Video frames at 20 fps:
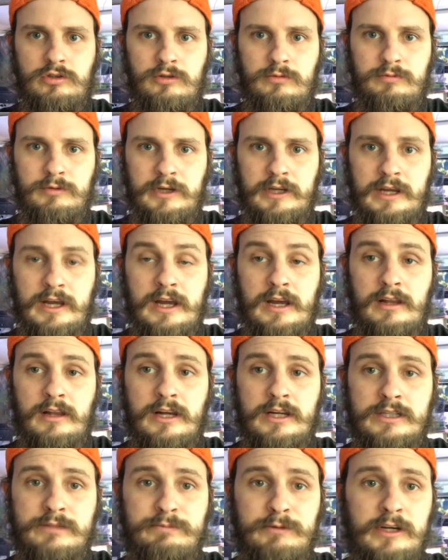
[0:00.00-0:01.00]
But yeah, a
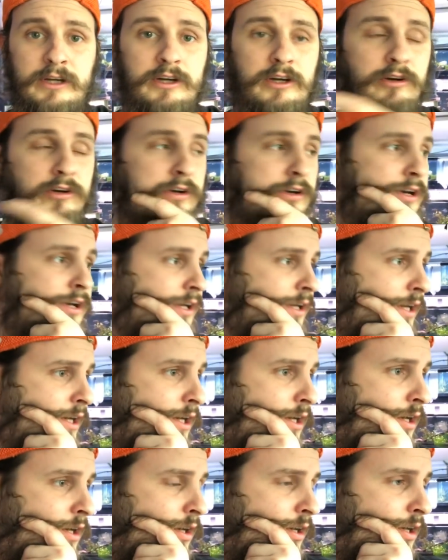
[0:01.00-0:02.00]
lot's been going on
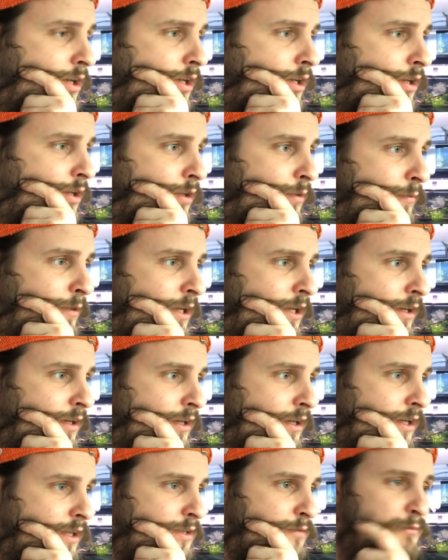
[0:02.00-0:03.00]
here. Oh man,
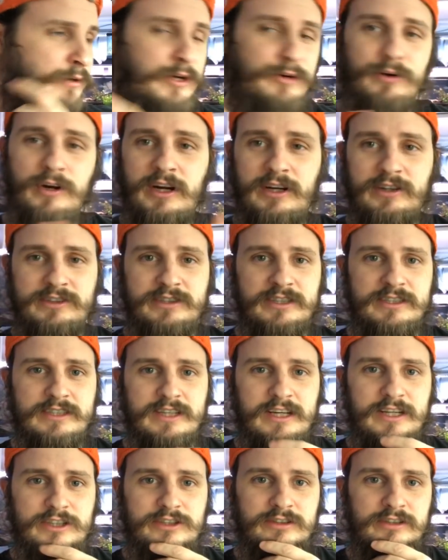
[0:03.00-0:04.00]
it's been a while since I
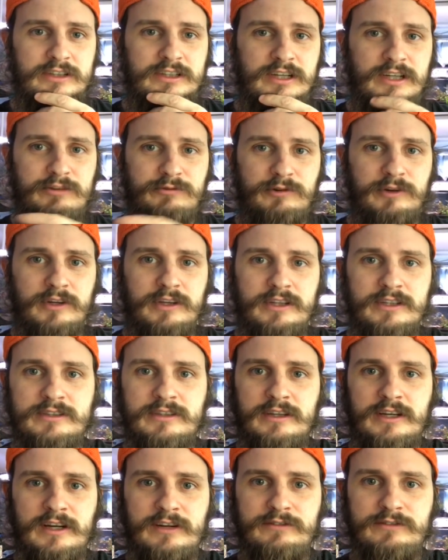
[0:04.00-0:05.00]
actually done one of these
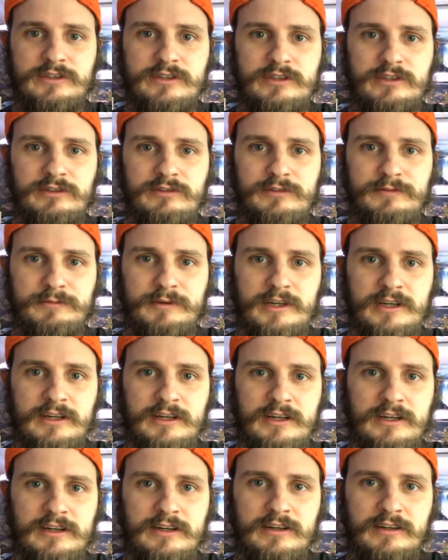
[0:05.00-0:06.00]
lives too. I'm kind of
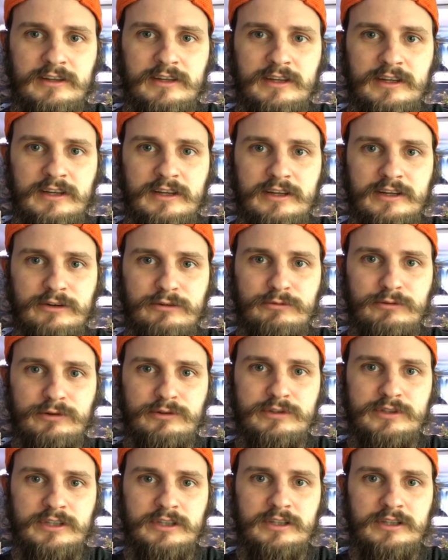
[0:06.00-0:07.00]
out of the uh,
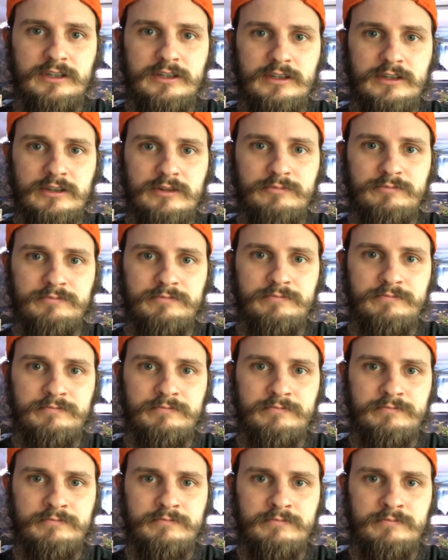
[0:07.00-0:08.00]
routine here.
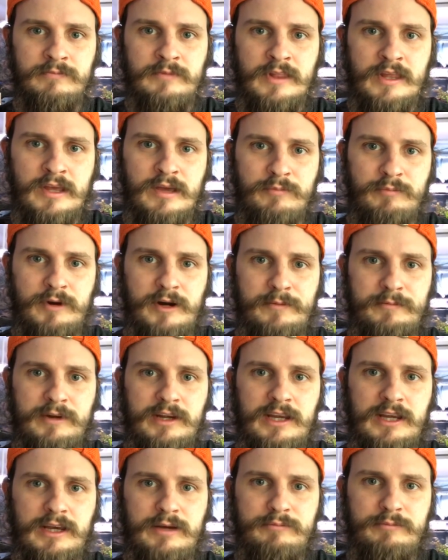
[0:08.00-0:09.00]
But I'm gonna
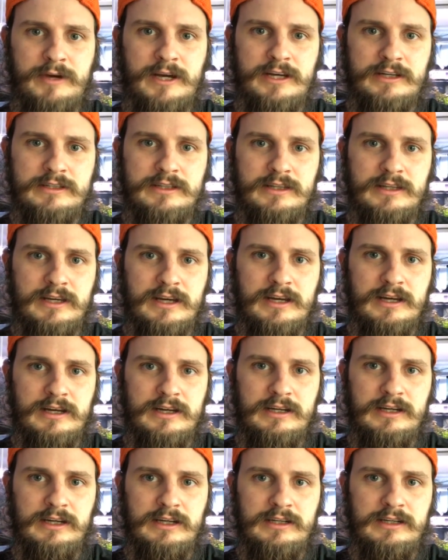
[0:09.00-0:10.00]
get back to that. I
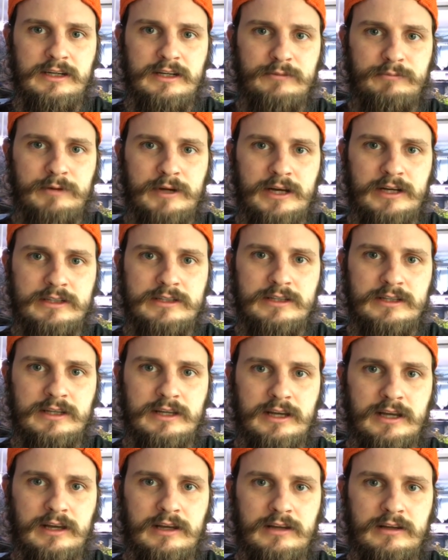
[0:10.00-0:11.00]
need to get back to
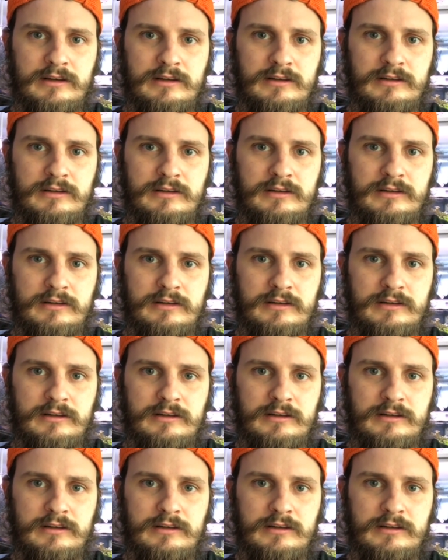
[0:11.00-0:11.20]
that.